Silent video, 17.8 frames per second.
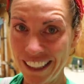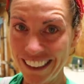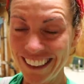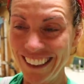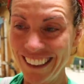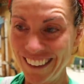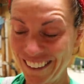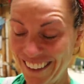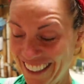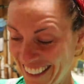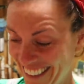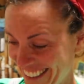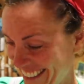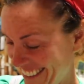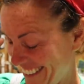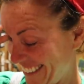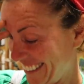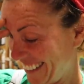meant to do
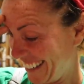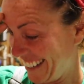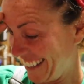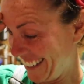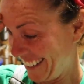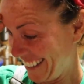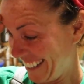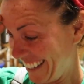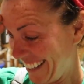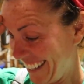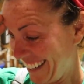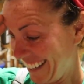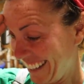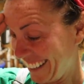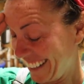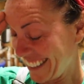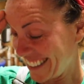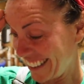this.
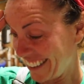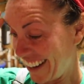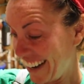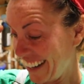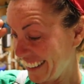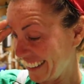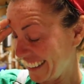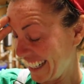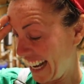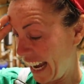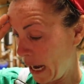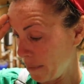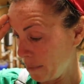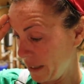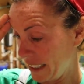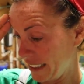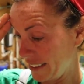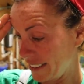Because a lot can
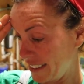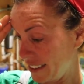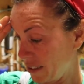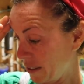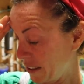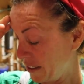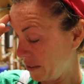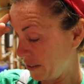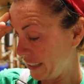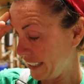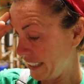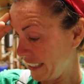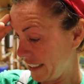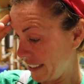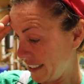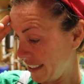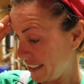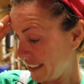happen in 2 or 3
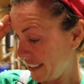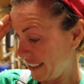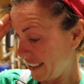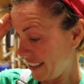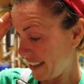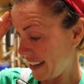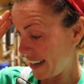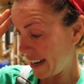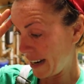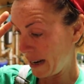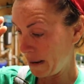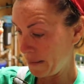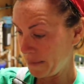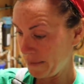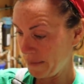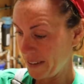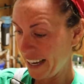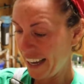years.
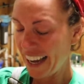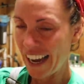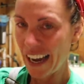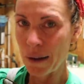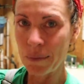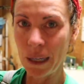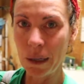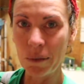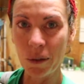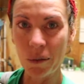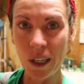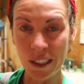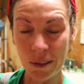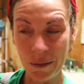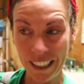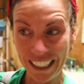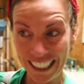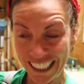I've been able to
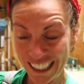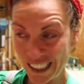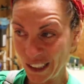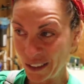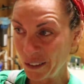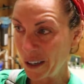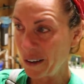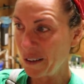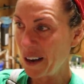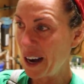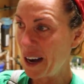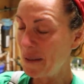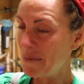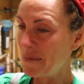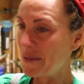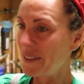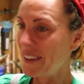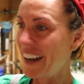watch my kids grow
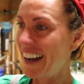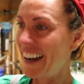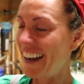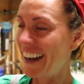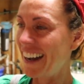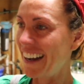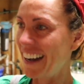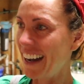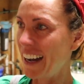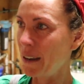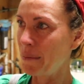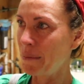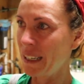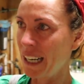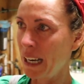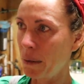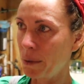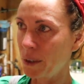up. I've
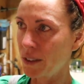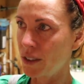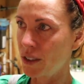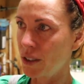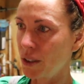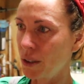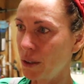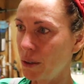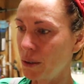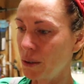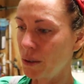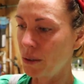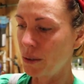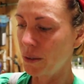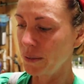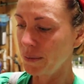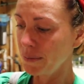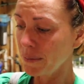been able
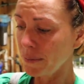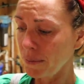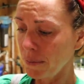to